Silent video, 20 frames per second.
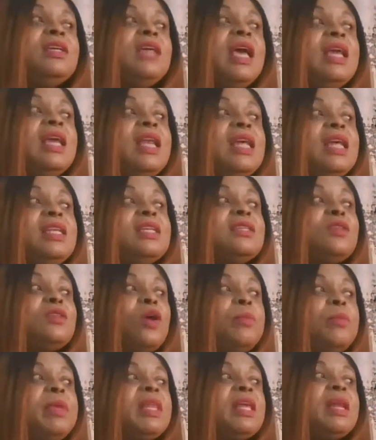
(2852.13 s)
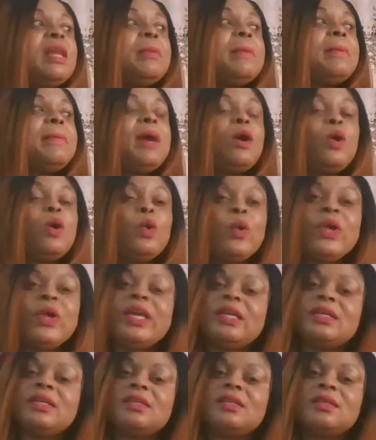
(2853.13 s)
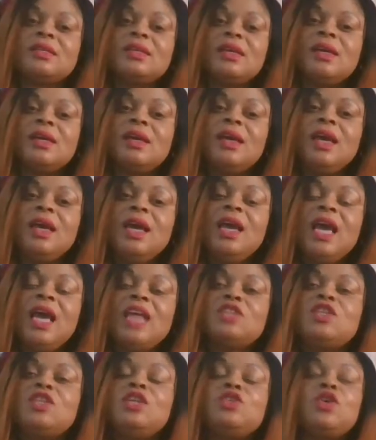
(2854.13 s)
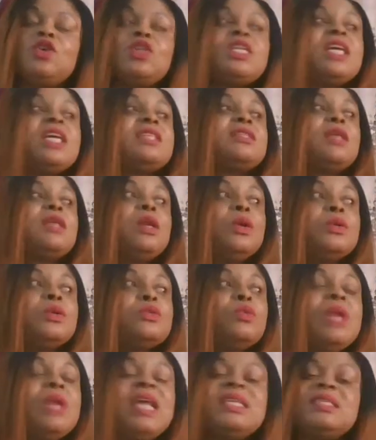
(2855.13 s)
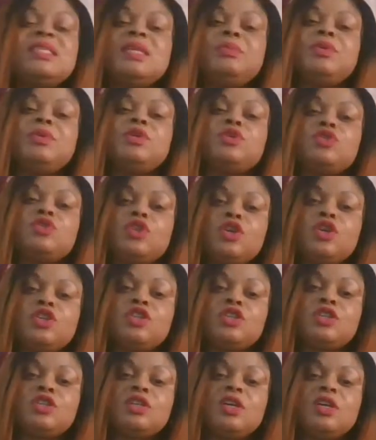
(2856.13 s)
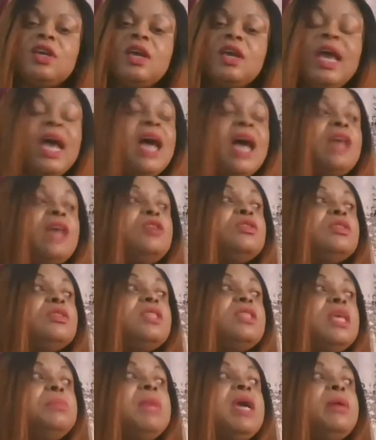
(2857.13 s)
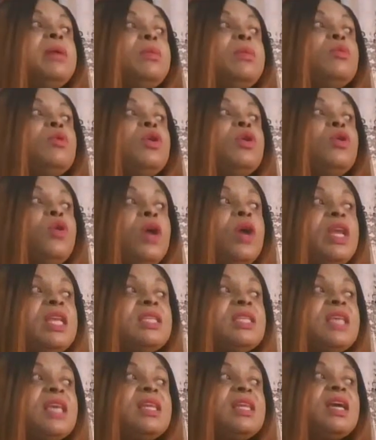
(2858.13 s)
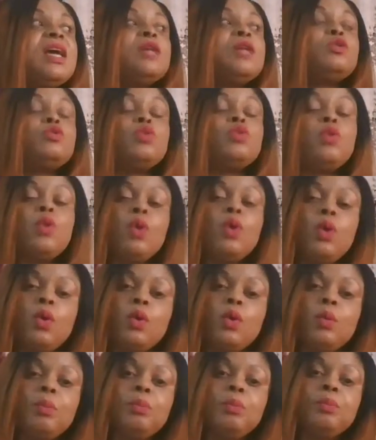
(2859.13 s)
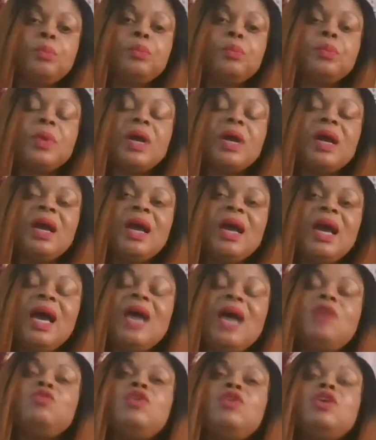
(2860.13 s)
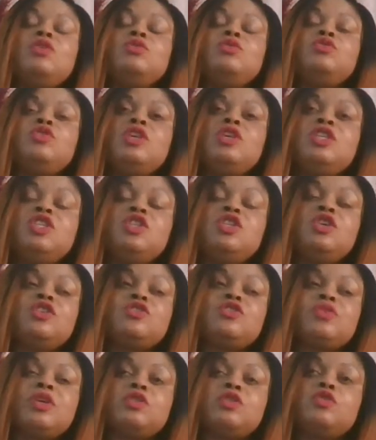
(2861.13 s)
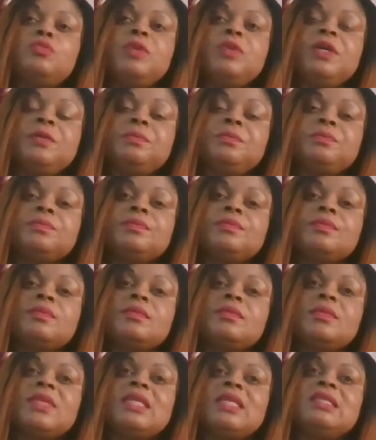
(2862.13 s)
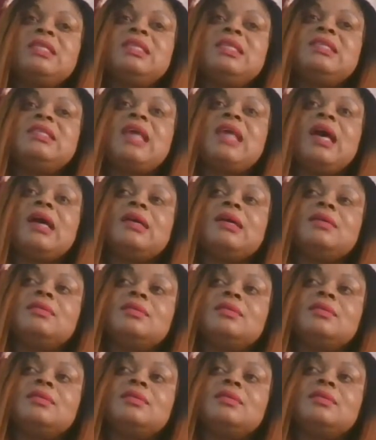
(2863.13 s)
A lady saw me that I'm about going. The church has closed. Will I sleep in the church? And you see me going inside the church to go home. And she just ran to me, sister.